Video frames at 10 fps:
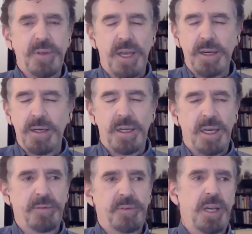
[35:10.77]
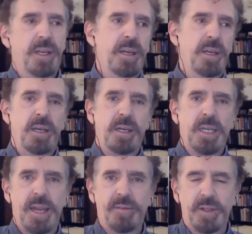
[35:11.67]
done
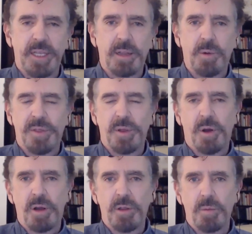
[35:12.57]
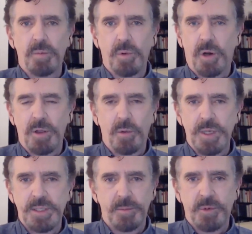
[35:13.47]
kind of a little with all the
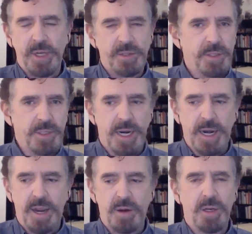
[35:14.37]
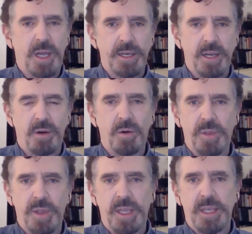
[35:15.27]
wisdom traditions, and I know
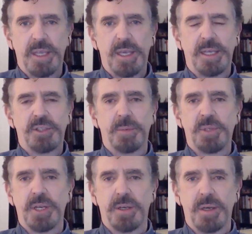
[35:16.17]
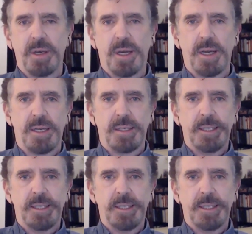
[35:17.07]
the Egyptian,